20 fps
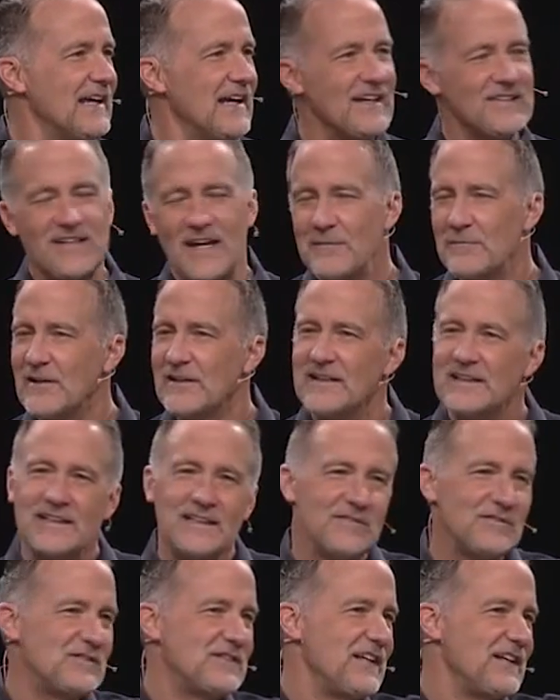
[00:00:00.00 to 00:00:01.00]
is I'm going to
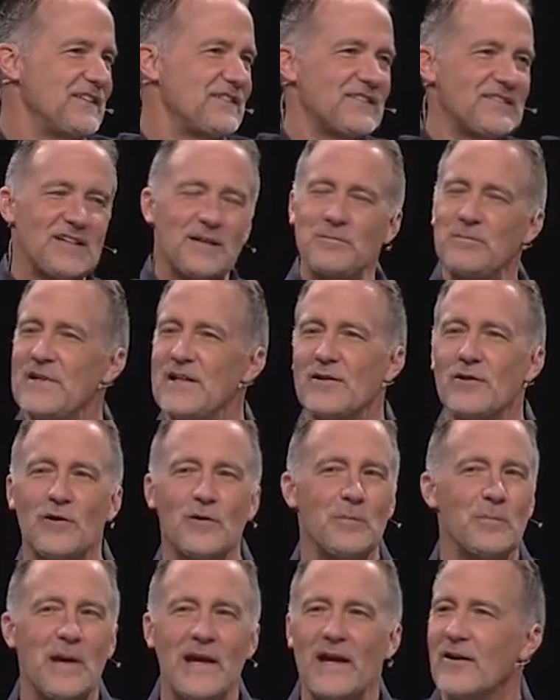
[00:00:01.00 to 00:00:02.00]
give Jesus a big
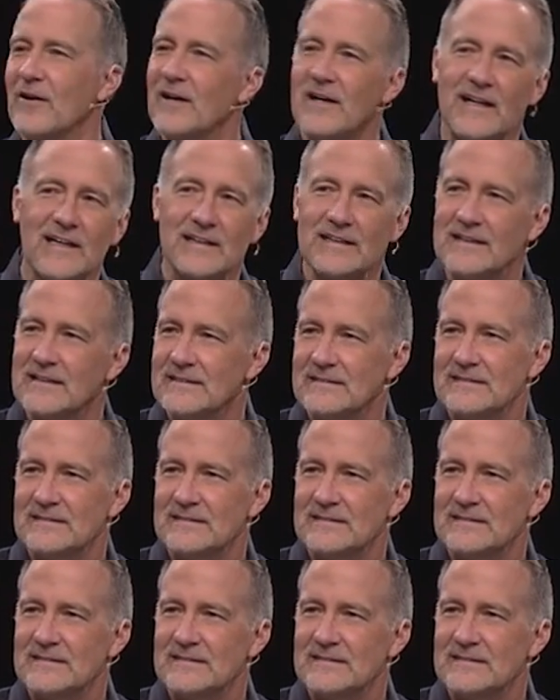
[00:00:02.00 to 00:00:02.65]
old bear hug.